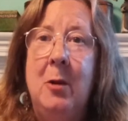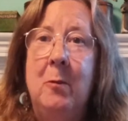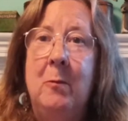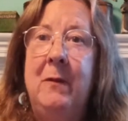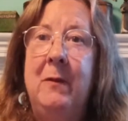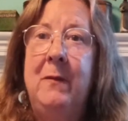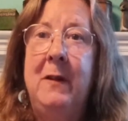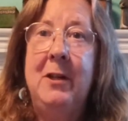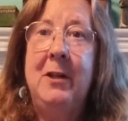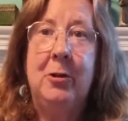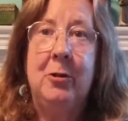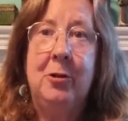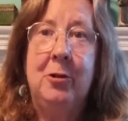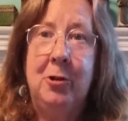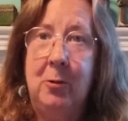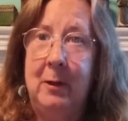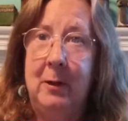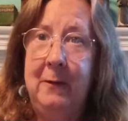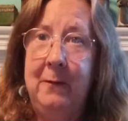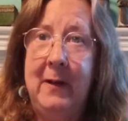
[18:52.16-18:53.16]
We feature
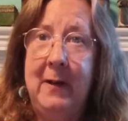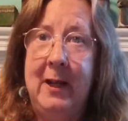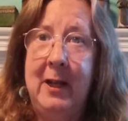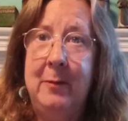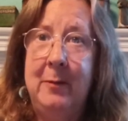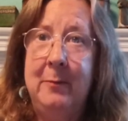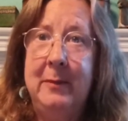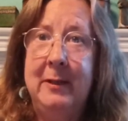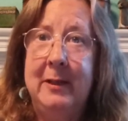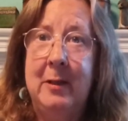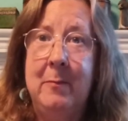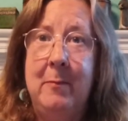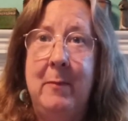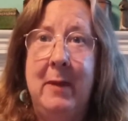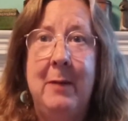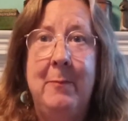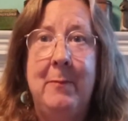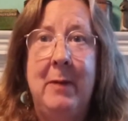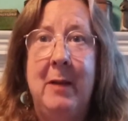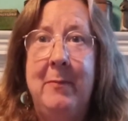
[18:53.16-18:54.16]
short films
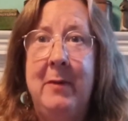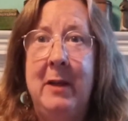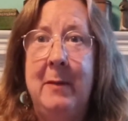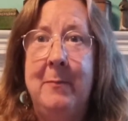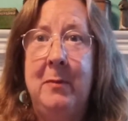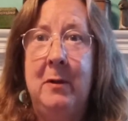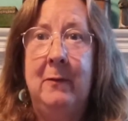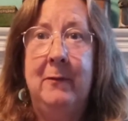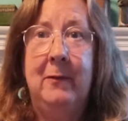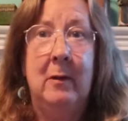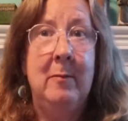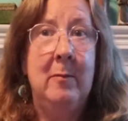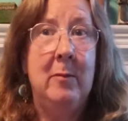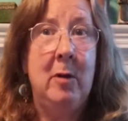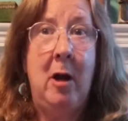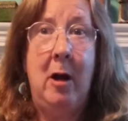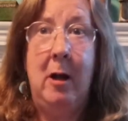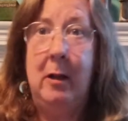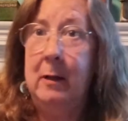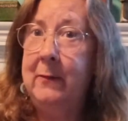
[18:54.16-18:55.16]
made by people from
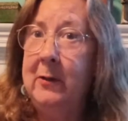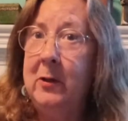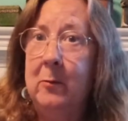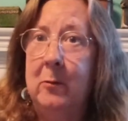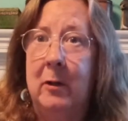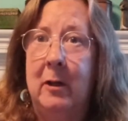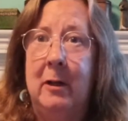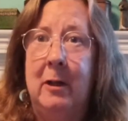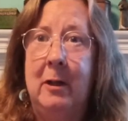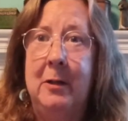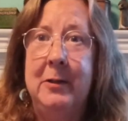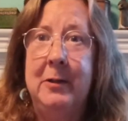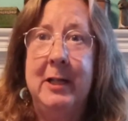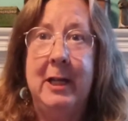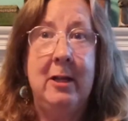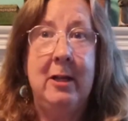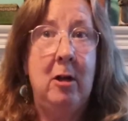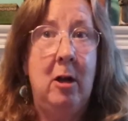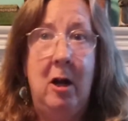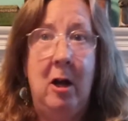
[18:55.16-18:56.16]
all over the world
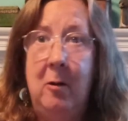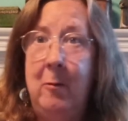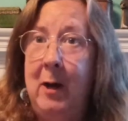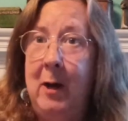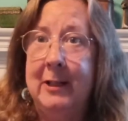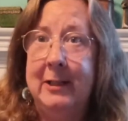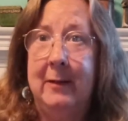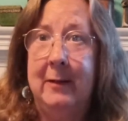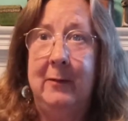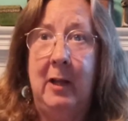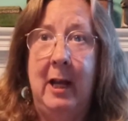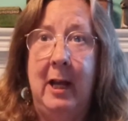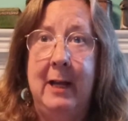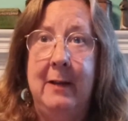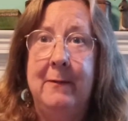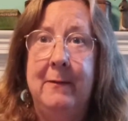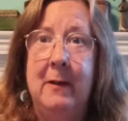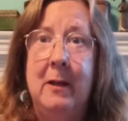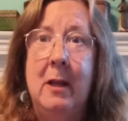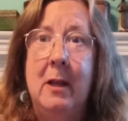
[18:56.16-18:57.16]
and all walks of
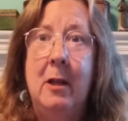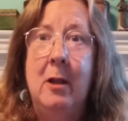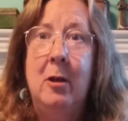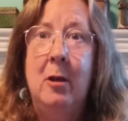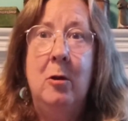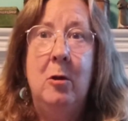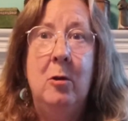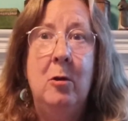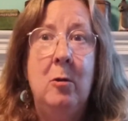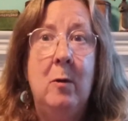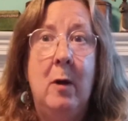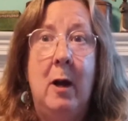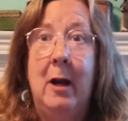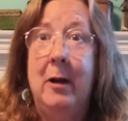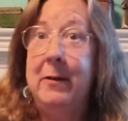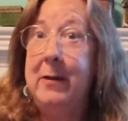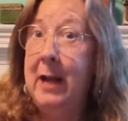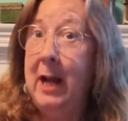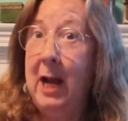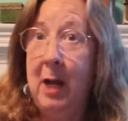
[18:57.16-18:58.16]
life who
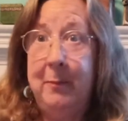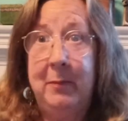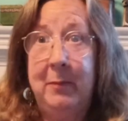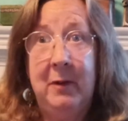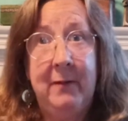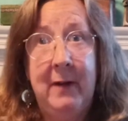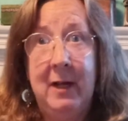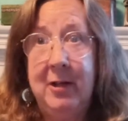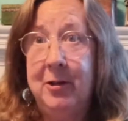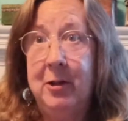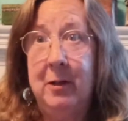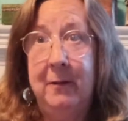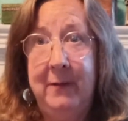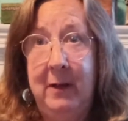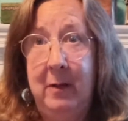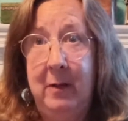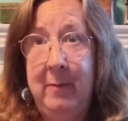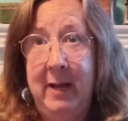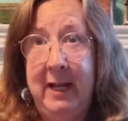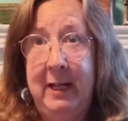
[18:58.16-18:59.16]
are not professional
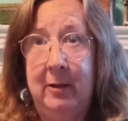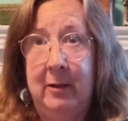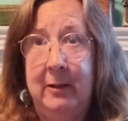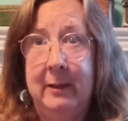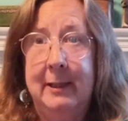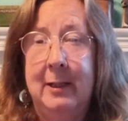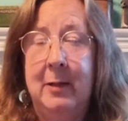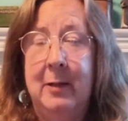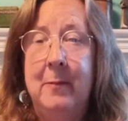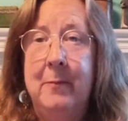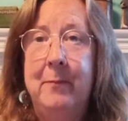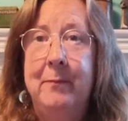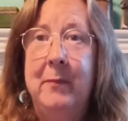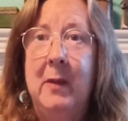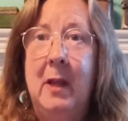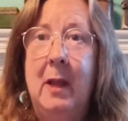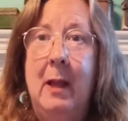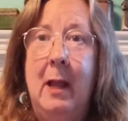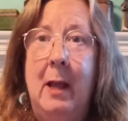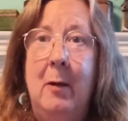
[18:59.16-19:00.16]
filmmakers.
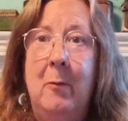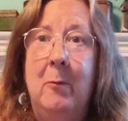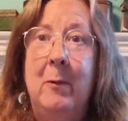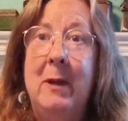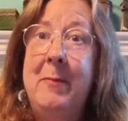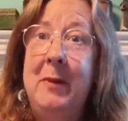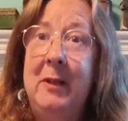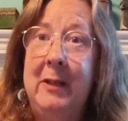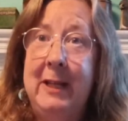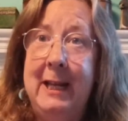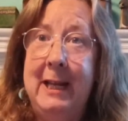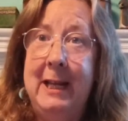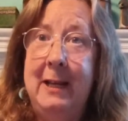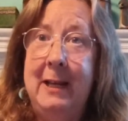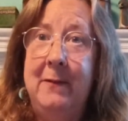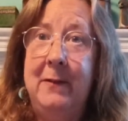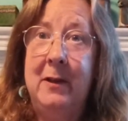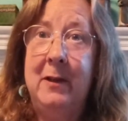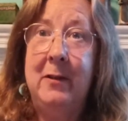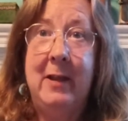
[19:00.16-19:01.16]
We
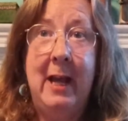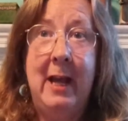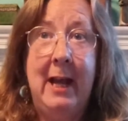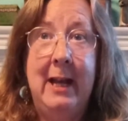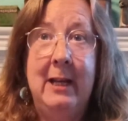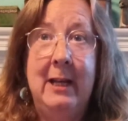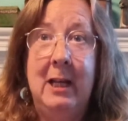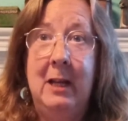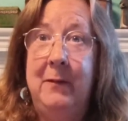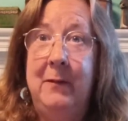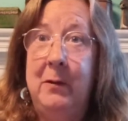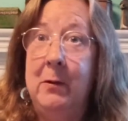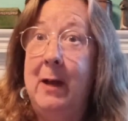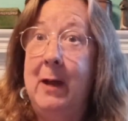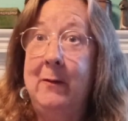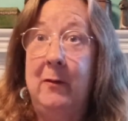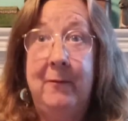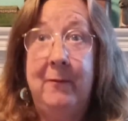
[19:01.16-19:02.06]
believe that if you have a